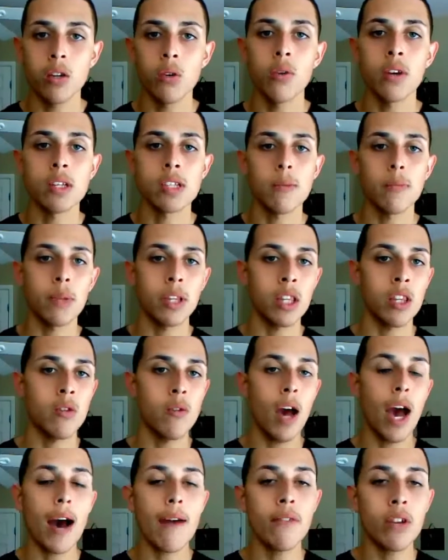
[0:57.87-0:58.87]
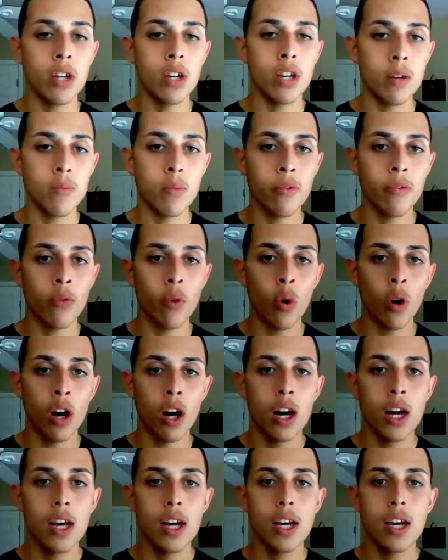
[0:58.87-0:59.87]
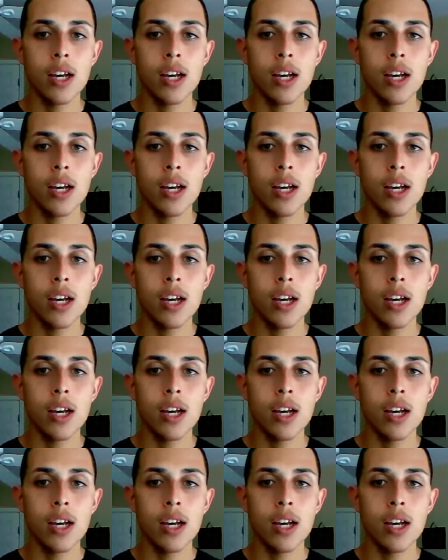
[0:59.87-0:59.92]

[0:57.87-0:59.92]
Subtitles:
doing something you haven't done before,